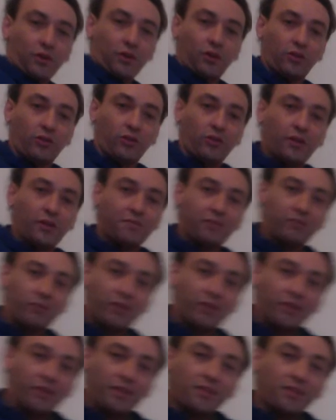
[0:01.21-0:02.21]
Hello
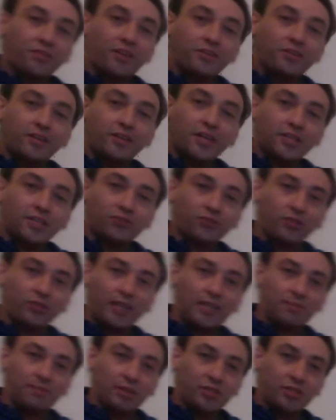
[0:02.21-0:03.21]
everyone, thank you guys for
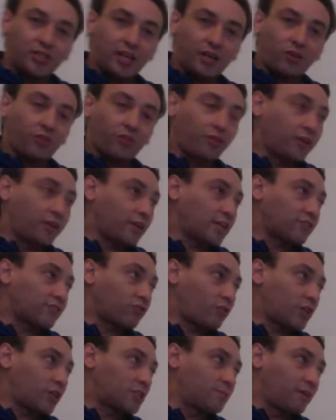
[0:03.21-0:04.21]
liking my channel, thank you guys
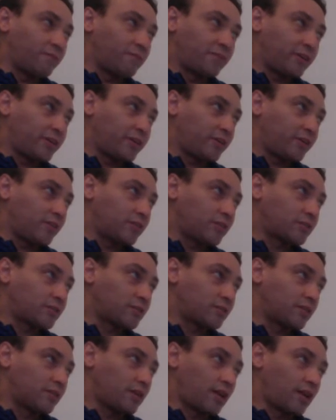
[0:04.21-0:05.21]
for watching my
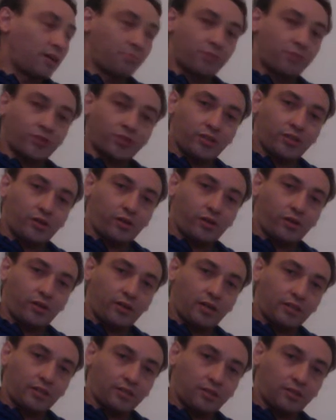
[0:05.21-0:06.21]
videos. I appreciate all
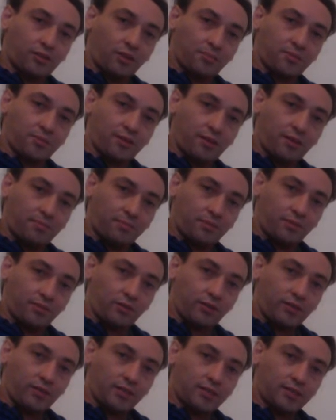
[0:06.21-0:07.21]
you guys' thumbs up,
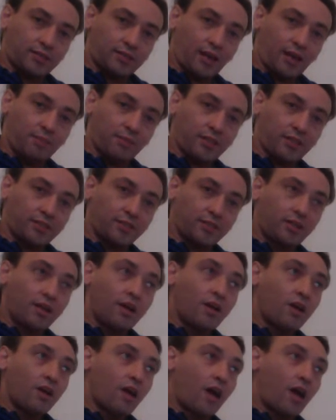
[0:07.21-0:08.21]
all you guys' comments.
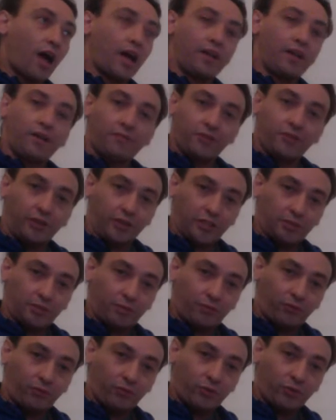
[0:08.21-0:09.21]
I've never done
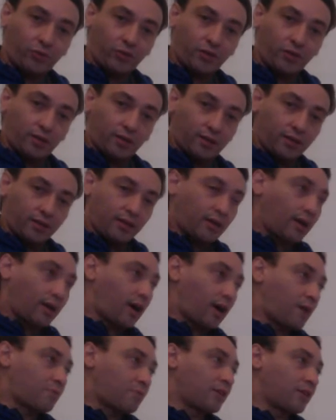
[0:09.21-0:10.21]
this before.
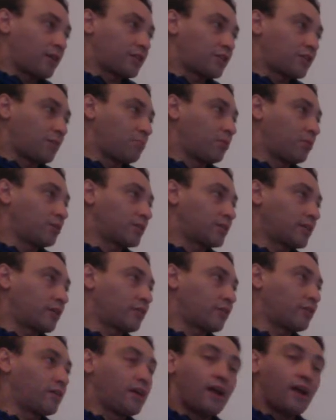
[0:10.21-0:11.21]
I'm going to actually put
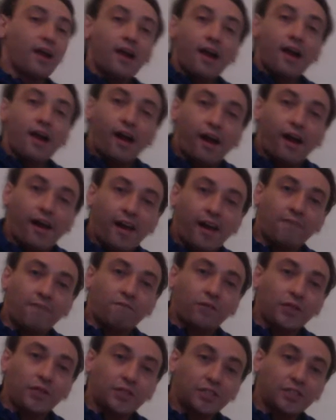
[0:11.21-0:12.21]
together
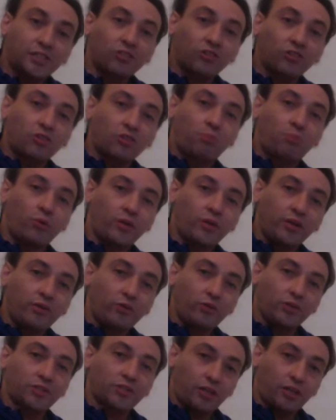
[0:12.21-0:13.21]
every single component
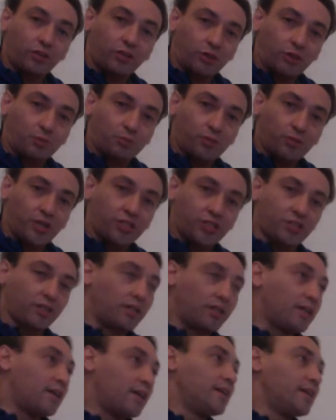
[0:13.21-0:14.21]
known as cellular
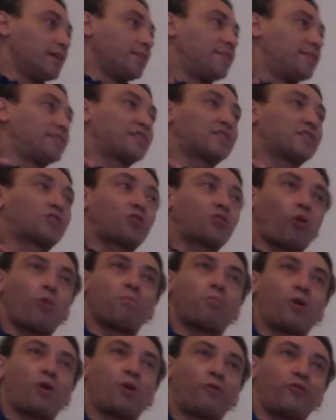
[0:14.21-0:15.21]
respiration. This is
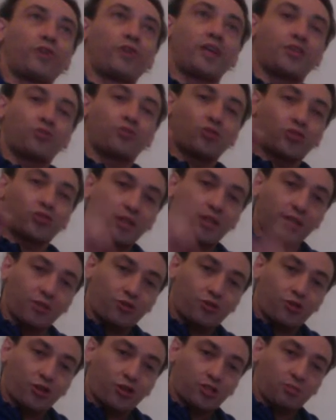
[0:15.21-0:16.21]
so important for you guys who study
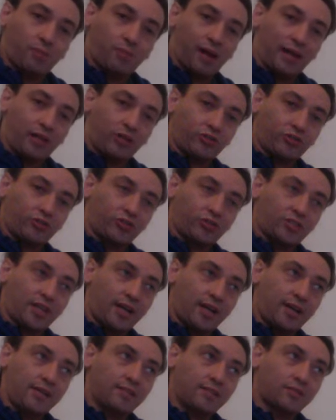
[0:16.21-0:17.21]
introduction to biological
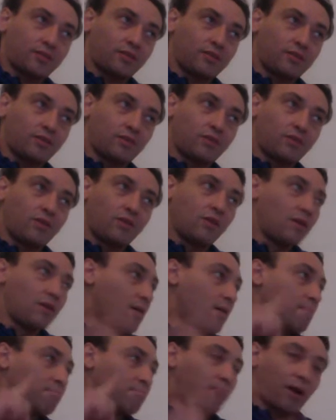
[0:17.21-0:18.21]
science,
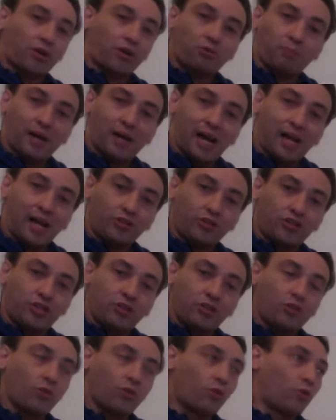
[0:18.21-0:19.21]

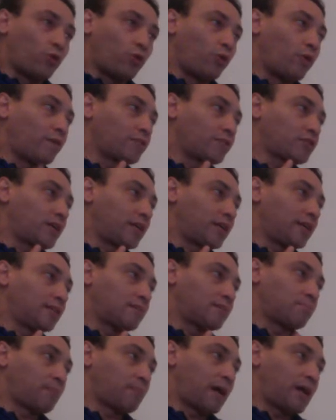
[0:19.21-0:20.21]
microbiology, or who are trying to get
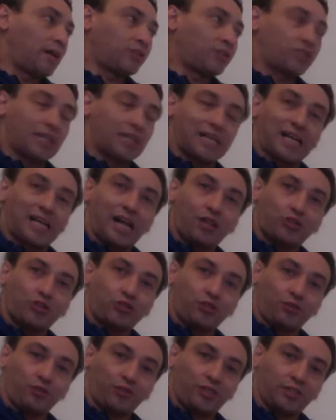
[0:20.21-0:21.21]
into biology at a college
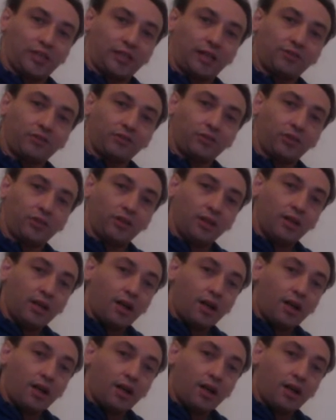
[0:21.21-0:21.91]
or university level.